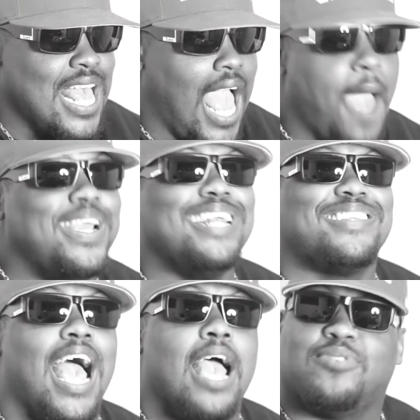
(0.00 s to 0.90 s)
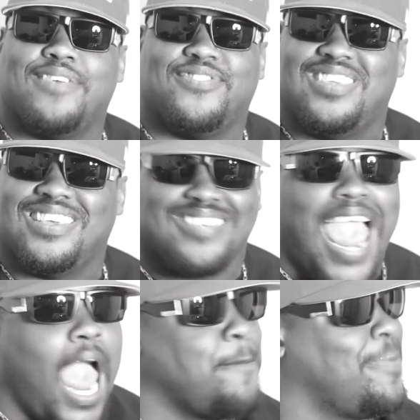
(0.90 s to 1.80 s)
How many times has this
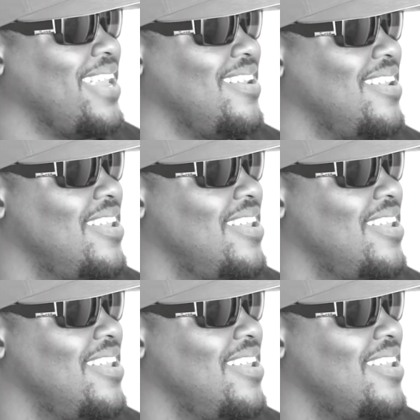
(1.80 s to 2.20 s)
happened?